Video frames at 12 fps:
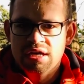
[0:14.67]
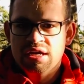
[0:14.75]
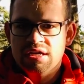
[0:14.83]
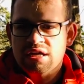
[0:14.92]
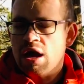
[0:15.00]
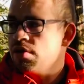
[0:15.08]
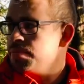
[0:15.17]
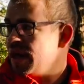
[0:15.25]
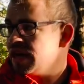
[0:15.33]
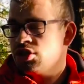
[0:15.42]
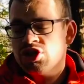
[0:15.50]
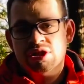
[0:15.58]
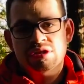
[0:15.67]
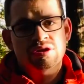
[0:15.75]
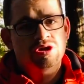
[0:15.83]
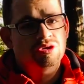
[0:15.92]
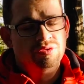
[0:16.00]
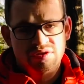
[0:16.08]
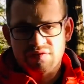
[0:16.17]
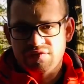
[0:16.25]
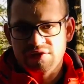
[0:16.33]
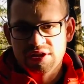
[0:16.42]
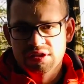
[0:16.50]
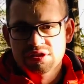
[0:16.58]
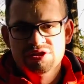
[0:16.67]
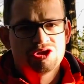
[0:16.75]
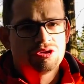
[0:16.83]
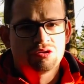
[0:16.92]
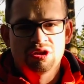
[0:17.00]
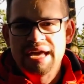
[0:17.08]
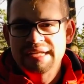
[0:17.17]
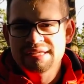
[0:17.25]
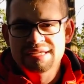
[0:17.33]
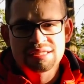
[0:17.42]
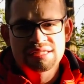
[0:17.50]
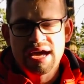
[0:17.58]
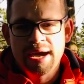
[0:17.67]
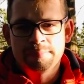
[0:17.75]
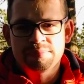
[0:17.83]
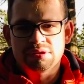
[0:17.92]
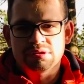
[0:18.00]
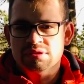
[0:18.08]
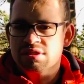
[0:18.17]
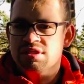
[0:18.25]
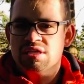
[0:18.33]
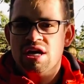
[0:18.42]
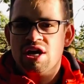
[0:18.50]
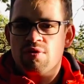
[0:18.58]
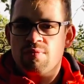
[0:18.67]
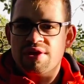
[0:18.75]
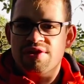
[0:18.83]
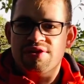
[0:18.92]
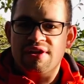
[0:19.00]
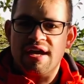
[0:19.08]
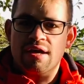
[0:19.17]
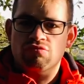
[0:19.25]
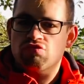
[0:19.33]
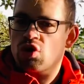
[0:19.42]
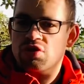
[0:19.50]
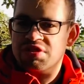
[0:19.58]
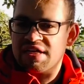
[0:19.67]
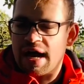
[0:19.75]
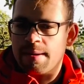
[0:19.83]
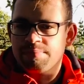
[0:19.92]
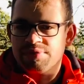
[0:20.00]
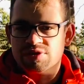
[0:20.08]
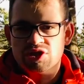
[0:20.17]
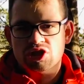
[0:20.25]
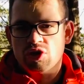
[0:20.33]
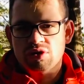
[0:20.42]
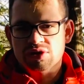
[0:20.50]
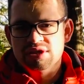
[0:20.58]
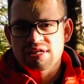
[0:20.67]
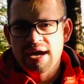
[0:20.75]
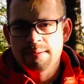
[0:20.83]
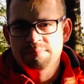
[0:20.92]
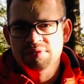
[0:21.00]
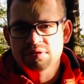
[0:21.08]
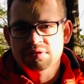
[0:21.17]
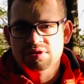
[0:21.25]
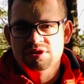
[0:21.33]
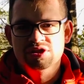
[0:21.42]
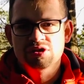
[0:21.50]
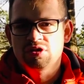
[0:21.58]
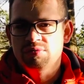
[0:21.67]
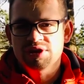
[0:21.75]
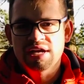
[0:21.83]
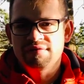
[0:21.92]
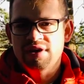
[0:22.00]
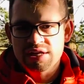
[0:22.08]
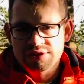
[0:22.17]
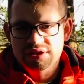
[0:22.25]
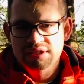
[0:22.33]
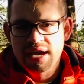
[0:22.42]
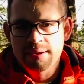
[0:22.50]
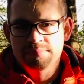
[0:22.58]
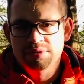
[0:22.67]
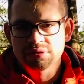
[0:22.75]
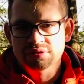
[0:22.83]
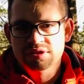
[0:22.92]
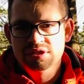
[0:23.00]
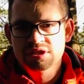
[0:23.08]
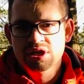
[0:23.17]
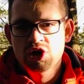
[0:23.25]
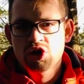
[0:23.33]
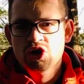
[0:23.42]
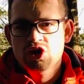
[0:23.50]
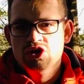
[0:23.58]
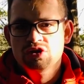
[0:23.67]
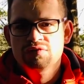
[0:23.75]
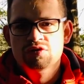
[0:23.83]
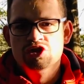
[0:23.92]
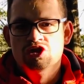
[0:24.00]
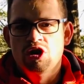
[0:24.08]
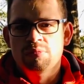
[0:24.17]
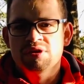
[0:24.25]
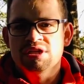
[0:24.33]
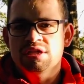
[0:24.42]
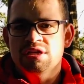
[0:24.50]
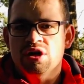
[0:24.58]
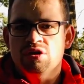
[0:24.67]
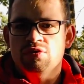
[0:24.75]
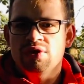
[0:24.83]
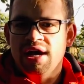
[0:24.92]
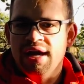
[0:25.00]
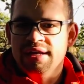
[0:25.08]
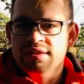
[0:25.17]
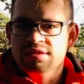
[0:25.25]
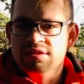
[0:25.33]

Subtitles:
Now imagine you're in the field, you're collecting samples, whether they are rock samples, soil samples or whatever other samples. You would normally go and